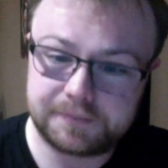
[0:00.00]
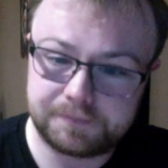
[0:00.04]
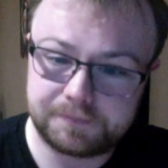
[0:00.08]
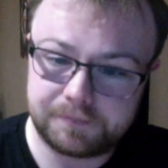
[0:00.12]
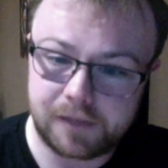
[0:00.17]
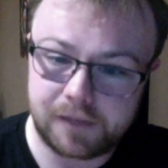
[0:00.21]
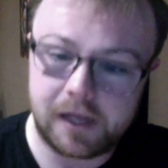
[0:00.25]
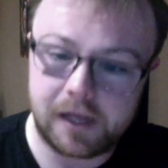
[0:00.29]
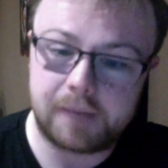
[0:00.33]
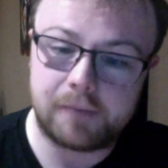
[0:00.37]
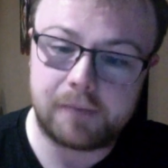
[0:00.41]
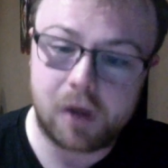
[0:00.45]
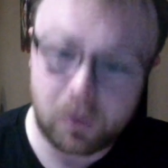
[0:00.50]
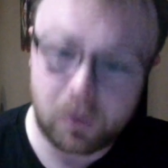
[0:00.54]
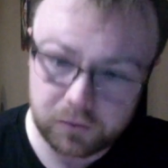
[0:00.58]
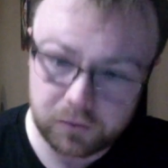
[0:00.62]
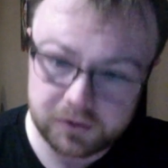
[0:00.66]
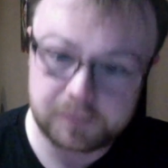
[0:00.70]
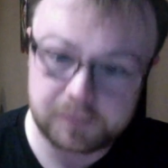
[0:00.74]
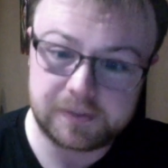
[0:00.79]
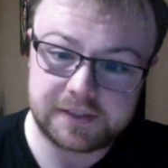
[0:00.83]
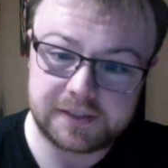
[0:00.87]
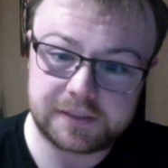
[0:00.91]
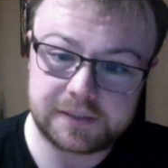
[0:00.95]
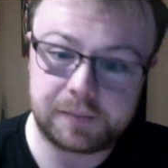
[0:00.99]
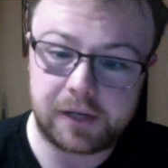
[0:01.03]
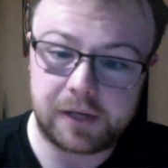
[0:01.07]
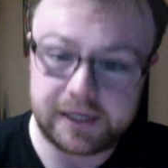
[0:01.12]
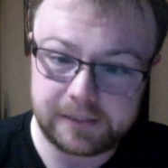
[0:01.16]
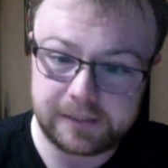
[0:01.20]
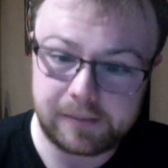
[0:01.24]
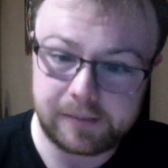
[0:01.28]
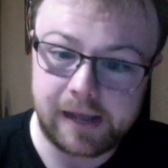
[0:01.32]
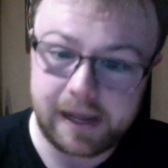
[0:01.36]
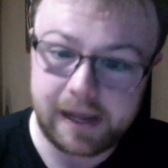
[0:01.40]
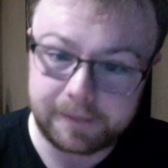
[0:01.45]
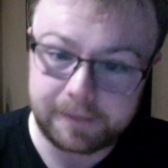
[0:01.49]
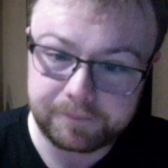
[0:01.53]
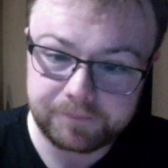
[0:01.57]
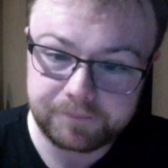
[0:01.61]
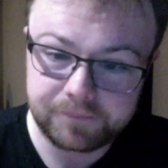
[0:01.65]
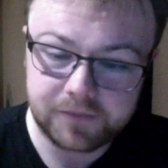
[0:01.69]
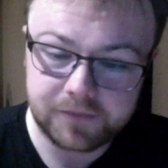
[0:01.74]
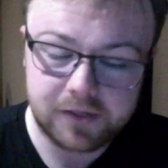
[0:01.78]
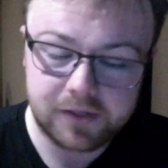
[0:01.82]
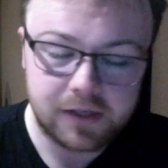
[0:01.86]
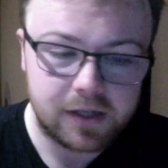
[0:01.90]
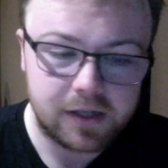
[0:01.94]
Ultimate Spider-Man,
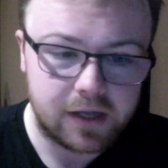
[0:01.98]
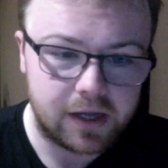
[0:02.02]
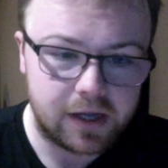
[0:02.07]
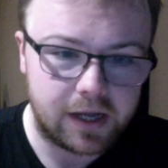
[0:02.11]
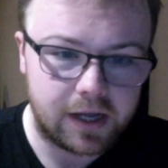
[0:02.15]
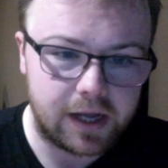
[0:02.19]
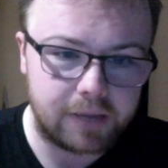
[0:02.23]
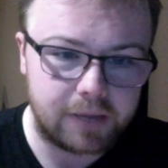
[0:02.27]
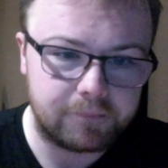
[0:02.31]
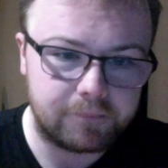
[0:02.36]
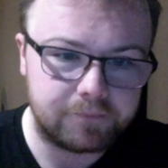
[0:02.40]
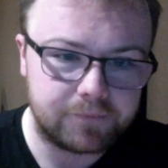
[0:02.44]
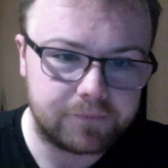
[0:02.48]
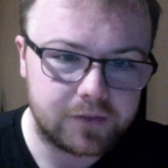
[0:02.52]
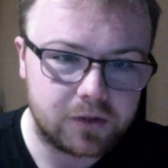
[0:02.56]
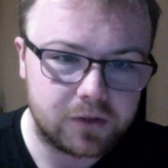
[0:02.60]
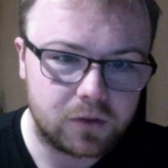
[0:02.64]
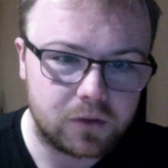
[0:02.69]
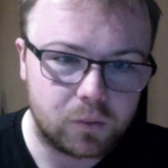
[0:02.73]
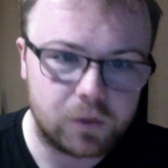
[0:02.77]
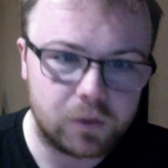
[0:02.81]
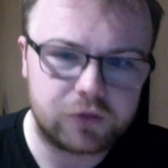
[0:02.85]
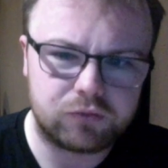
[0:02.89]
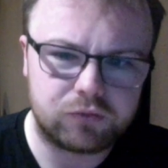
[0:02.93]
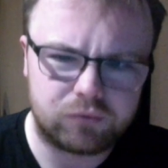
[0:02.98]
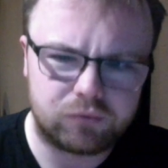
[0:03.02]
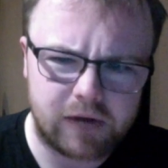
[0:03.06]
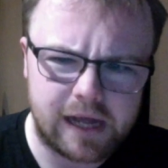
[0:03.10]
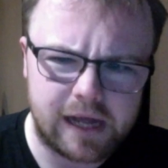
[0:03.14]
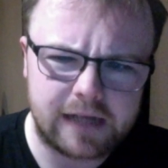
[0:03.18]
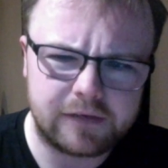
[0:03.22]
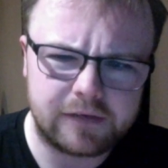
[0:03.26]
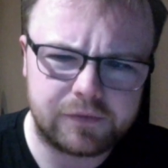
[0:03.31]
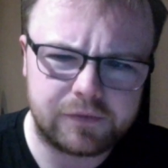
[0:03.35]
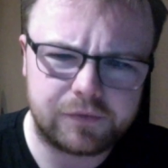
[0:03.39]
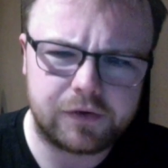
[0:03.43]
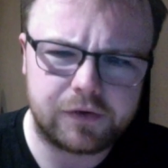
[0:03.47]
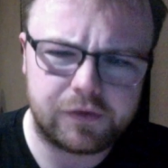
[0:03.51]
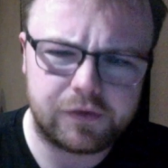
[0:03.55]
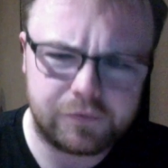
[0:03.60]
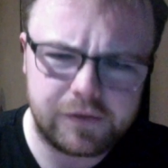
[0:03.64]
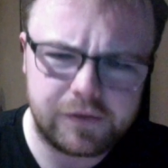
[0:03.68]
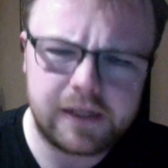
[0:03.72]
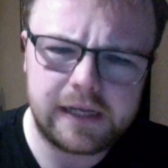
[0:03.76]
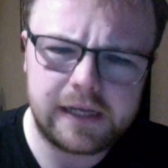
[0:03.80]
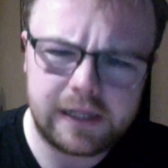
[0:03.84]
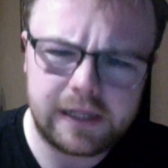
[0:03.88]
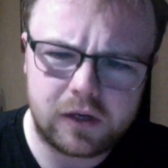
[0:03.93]
which ran for a
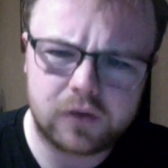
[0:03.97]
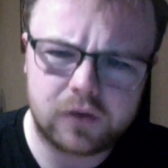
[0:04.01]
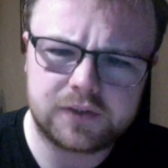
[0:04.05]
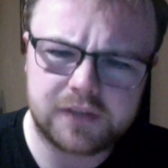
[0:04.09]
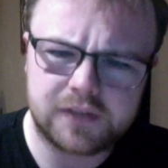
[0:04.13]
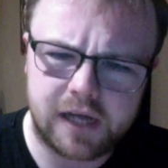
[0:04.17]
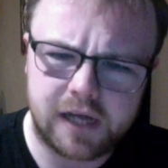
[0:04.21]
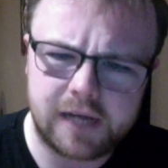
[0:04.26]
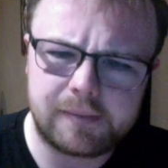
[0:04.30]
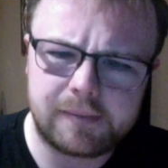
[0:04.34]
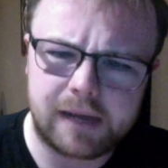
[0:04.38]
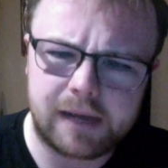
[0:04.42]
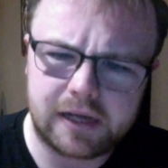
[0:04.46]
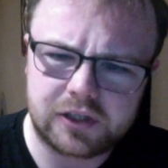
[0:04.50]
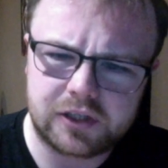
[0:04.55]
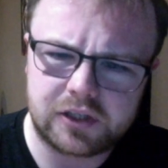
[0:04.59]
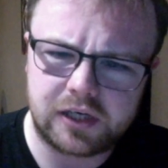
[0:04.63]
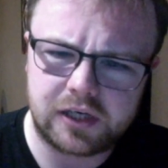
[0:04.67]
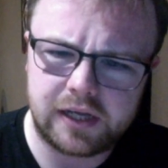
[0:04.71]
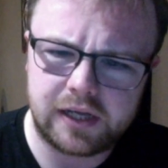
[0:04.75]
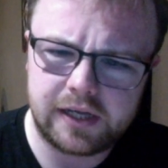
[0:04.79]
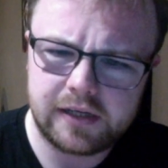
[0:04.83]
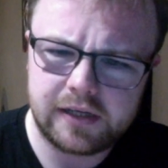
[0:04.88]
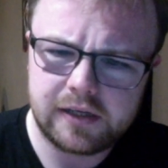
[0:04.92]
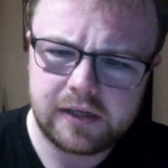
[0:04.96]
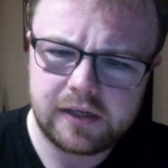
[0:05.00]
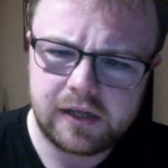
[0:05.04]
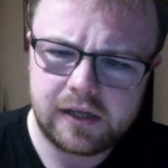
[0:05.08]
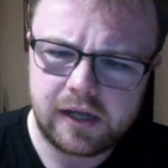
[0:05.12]
fairly long time, actually.